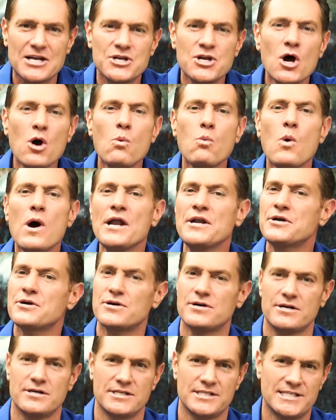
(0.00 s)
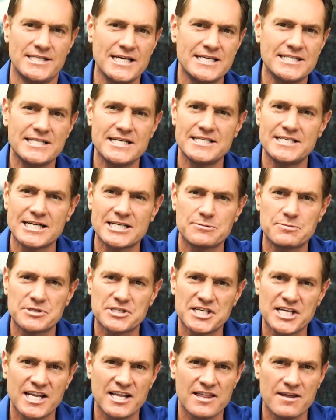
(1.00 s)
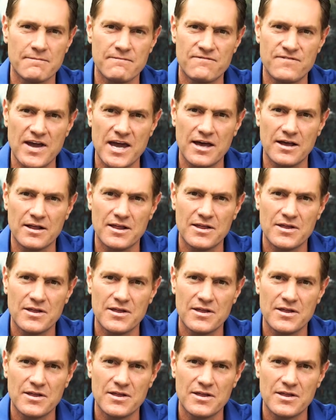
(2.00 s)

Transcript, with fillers: No wonder 66% of them fail.